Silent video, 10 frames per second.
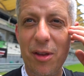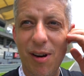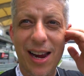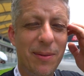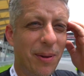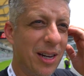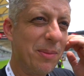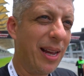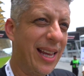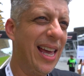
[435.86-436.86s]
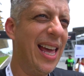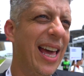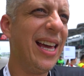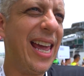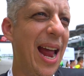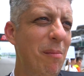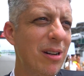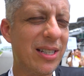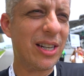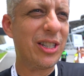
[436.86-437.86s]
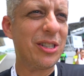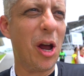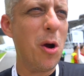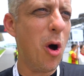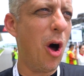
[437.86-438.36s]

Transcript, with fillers: of the race because my camera's just so